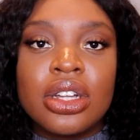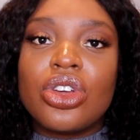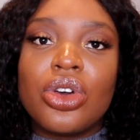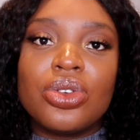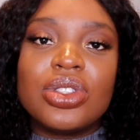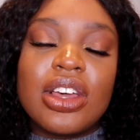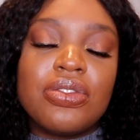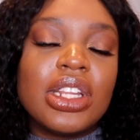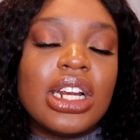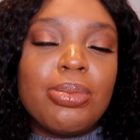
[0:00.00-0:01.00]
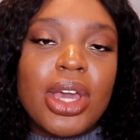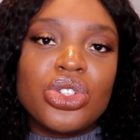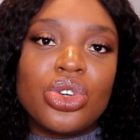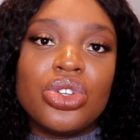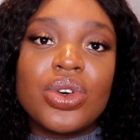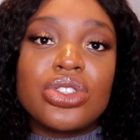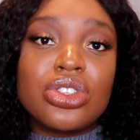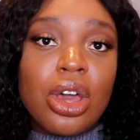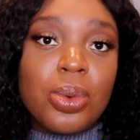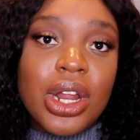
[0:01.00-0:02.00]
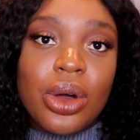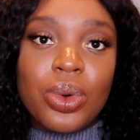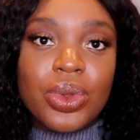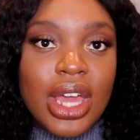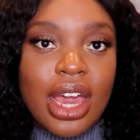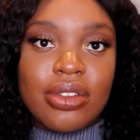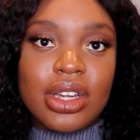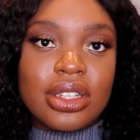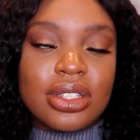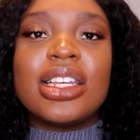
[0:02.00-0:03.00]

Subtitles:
So definitely make sure you're scoping out all the areas,